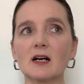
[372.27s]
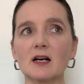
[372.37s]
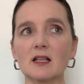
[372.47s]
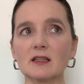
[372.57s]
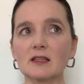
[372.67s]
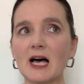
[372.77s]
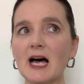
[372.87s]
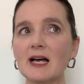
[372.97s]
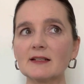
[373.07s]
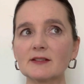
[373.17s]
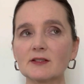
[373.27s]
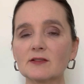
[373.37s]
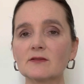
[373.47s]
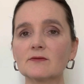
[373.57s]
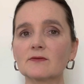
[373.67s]
a lot
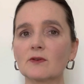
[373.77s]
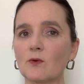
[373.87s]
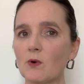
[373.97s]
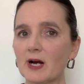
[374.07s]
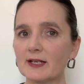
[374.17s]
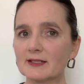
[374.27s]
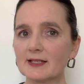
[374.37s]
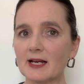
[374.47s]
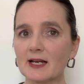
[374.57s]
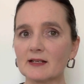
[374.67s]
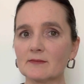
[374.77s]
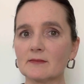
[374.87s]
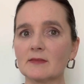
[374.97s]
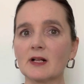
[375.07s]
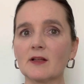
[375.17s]
of quiet
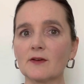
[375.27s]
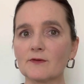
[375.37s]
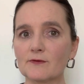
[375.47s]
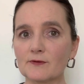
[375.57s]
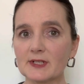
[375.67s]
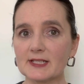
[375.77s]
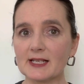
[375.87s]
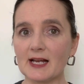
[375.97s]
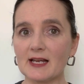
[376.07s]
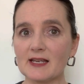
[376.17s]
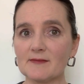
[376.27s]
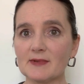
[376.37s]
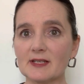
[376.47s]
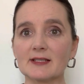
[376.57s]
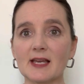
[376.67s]
time, free time.
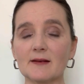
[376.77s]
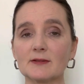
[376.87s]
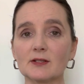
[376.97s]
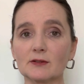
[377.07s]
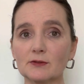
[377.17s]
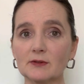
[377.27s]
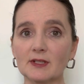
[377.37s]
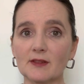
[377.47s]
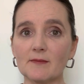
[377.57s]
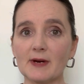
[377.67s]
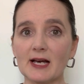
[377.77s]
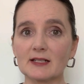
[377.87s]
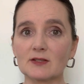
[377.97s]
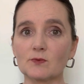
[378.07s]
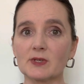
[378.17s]
It's absolutely the
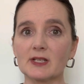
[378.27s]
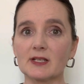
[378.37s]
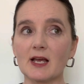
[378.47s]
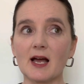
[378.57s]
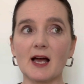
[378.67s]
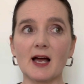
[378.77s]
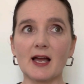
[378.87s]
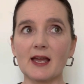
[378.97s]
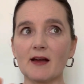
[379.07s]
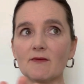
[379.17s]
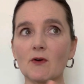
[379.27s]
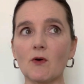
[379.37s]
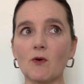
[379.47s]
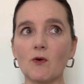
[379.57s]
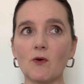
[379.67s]
best when I have the
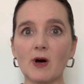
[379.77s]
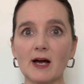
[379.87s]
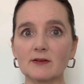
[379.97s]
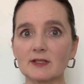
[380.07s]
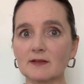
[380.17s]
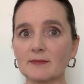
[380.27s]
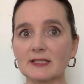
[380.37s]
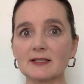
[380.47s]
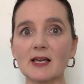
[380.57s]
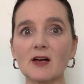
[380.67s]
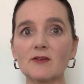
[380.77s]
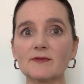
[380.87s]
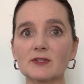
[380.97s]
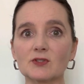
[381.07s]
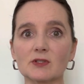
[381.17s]
whole house to
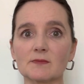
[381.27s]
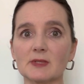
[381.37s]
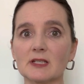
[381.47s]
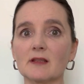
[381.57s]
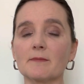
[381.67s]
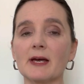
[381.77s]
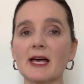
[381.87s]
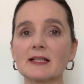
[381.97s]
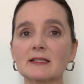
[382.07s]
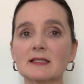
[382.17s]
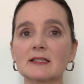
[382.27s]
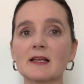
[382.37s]
myself. It's just me and the pets.